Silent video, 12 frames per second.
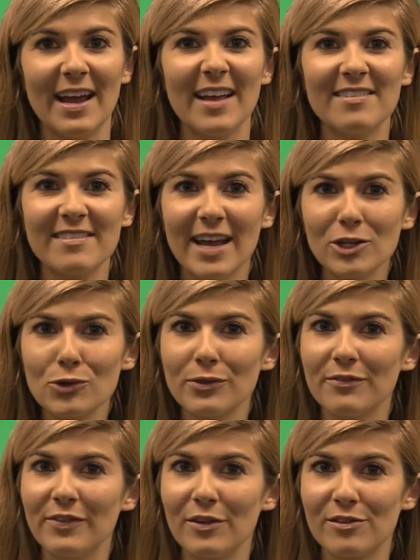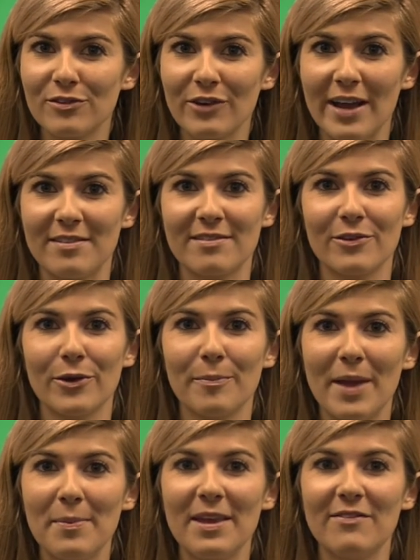It's natural to feel stressed or
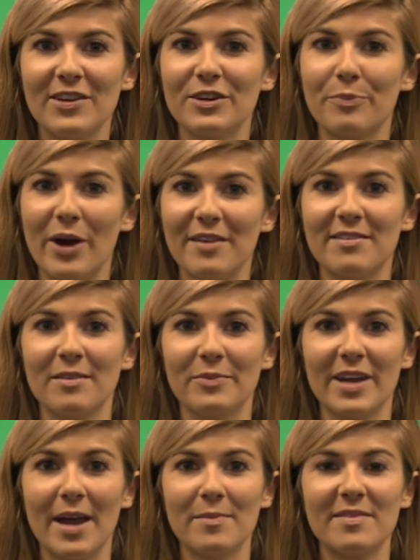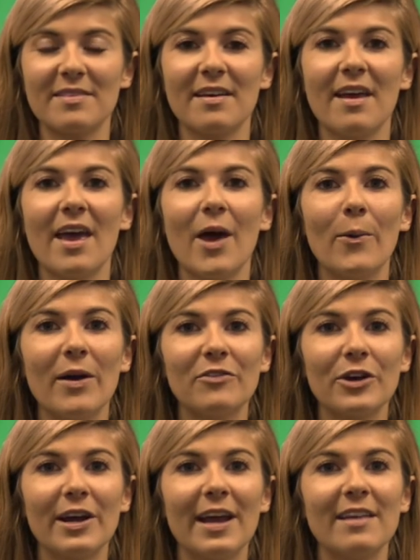maybe even depressed sometimes.
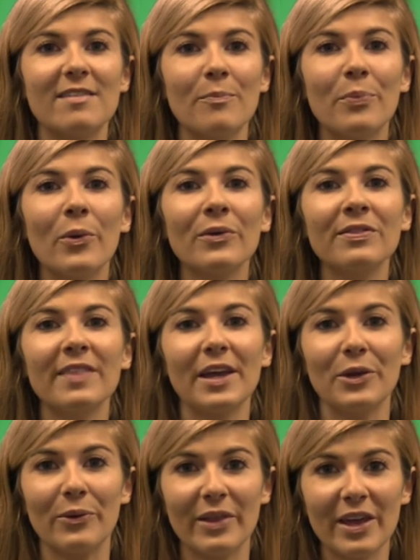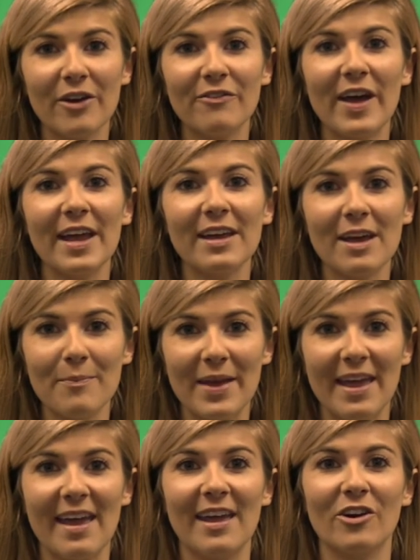However, it's important that you clarify,
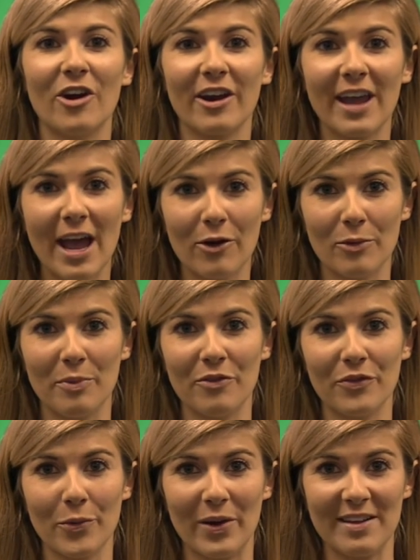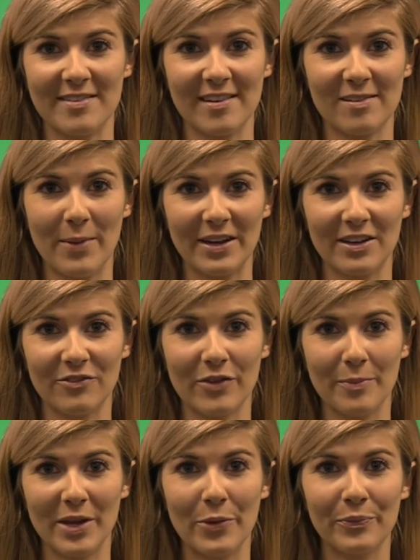commit, and are accountable for what is expected
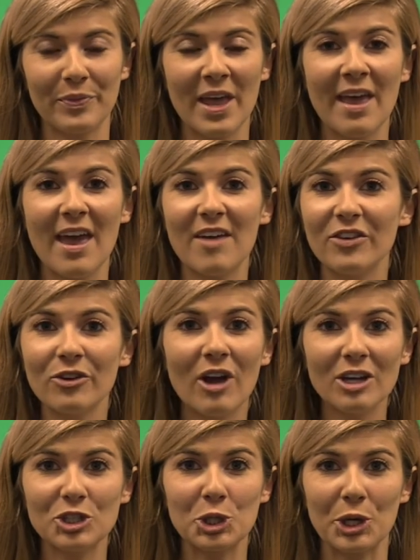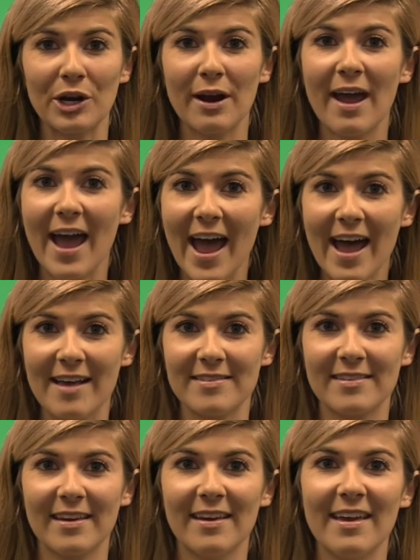from you. If you're not sure,
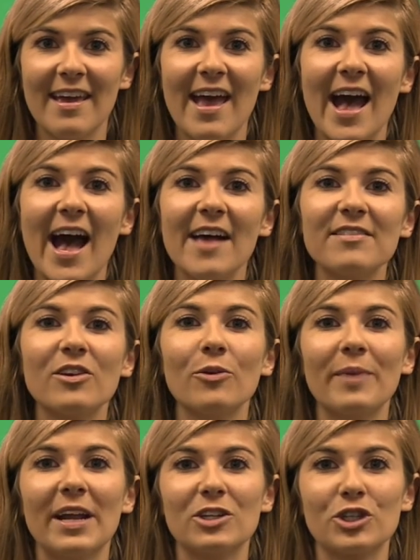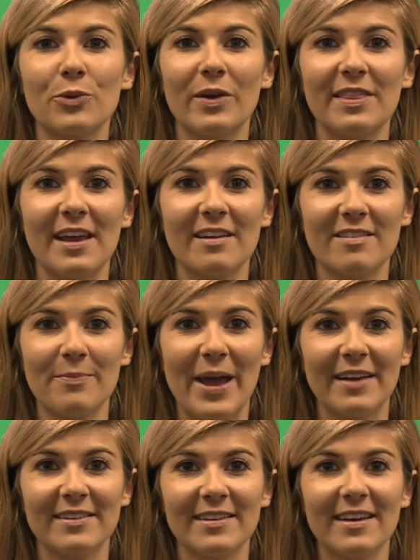ask. Ask your manager what they
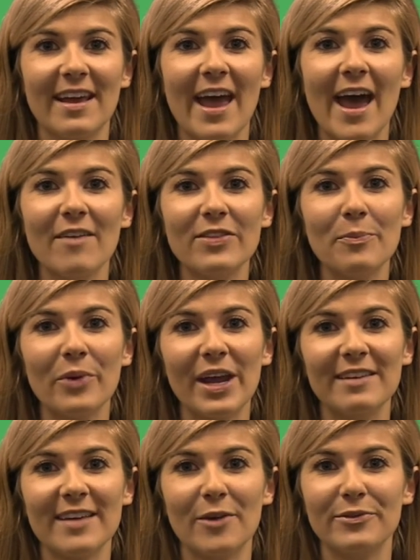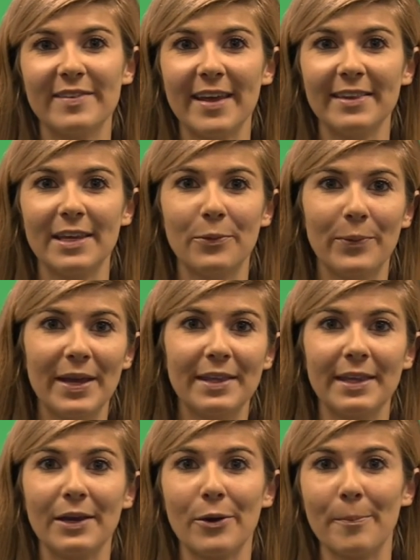expect. Have them break it down daily,
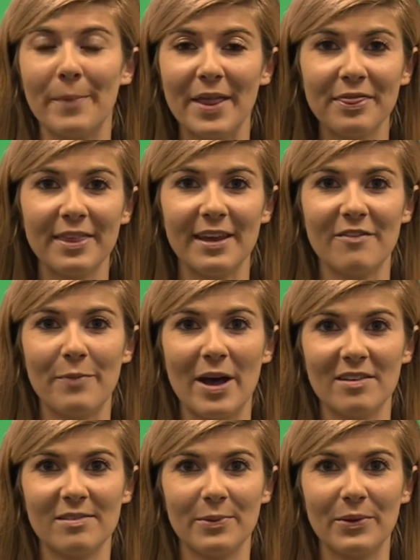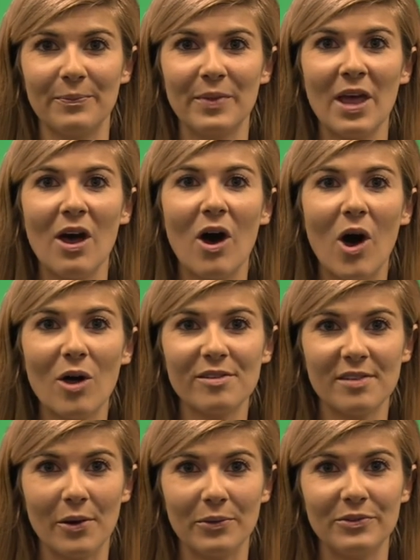weekly, or monthly if possible.
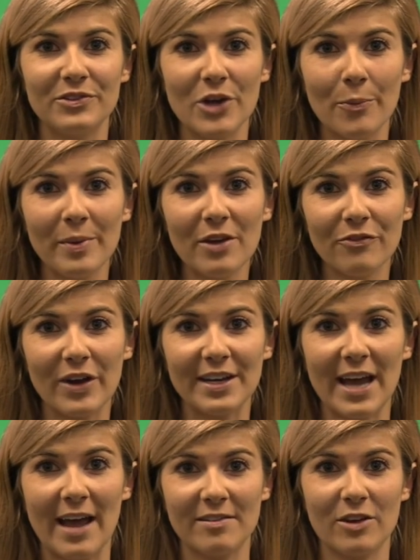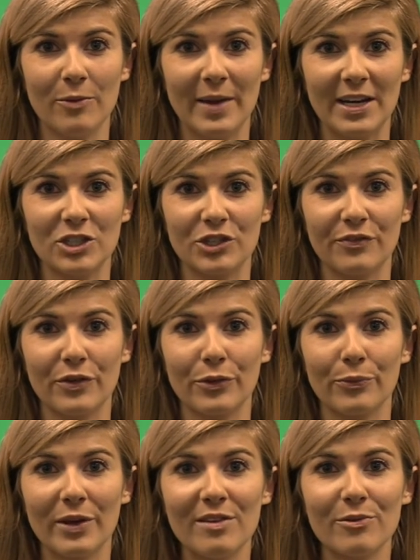Also, don't be afraid to ask your manager for
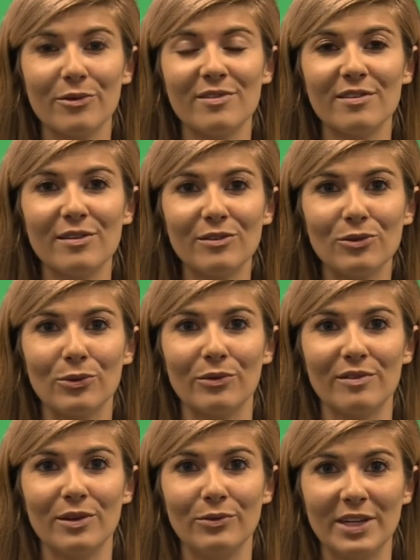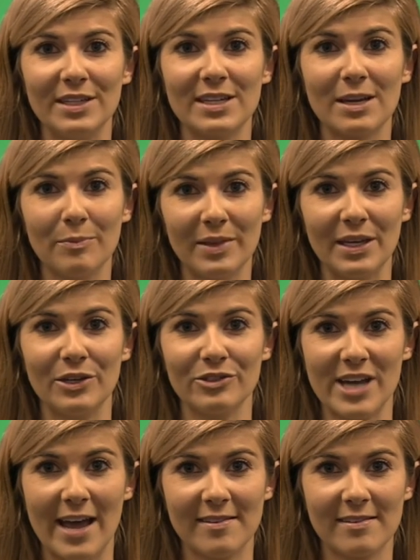the resources and tools you need to complete your
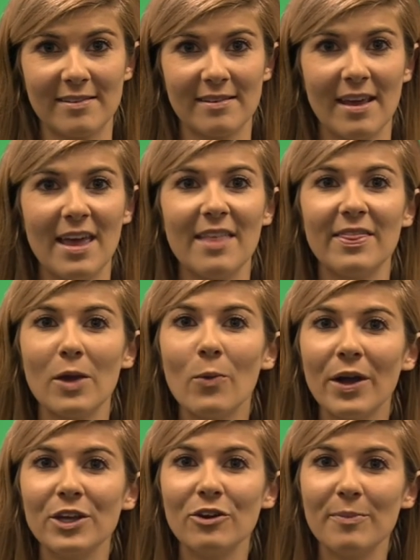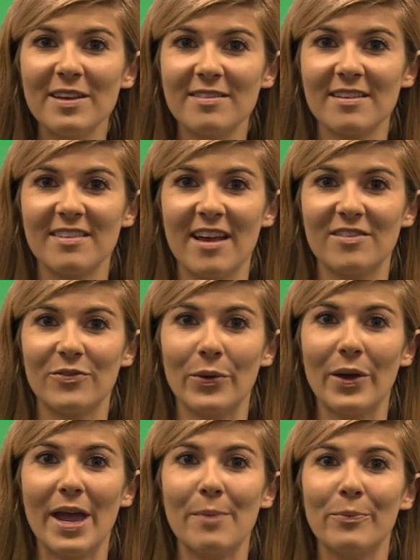tasks. They want you to be
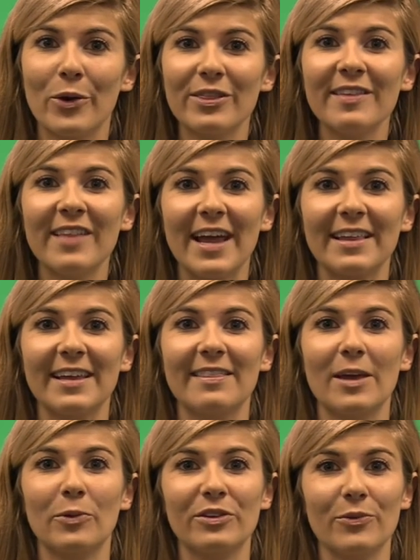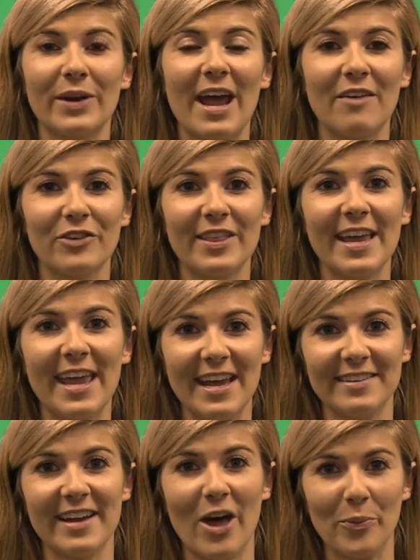successful, and more than likely, they will do whatever they
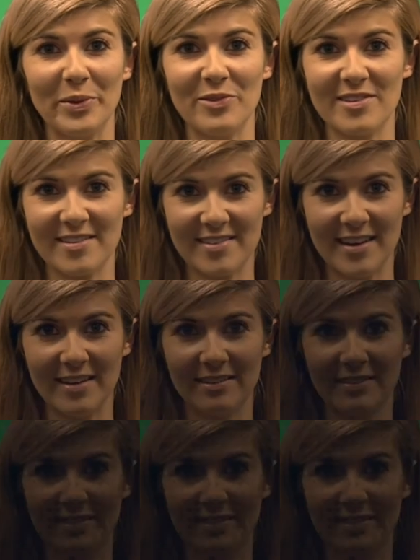can to help you succeed.